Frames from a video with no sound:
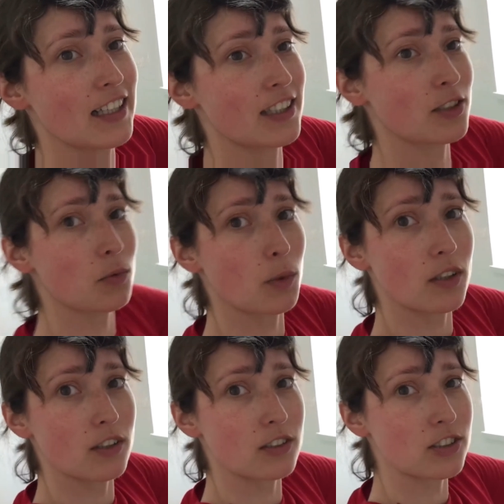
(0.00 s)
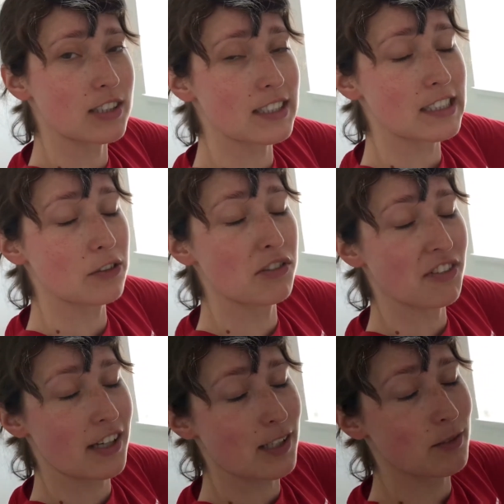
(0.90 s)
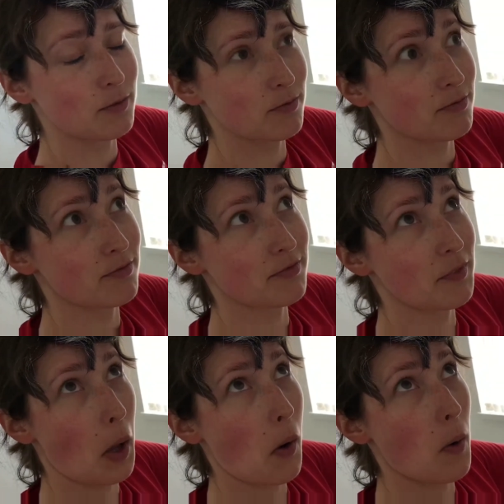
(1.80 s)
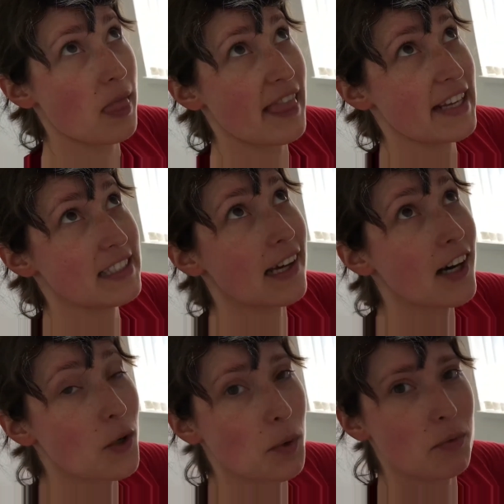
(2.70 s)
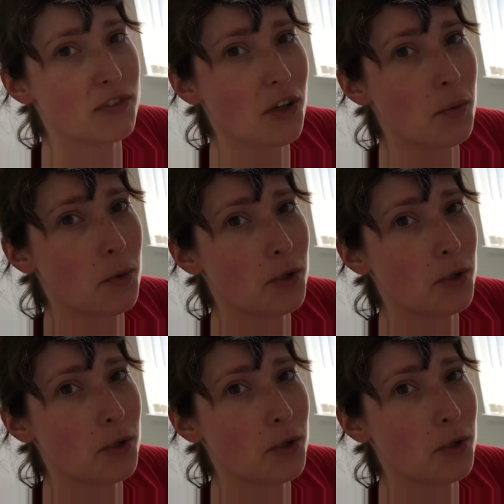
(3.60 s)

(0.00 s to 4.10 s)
and we'll just deal with it later when we've got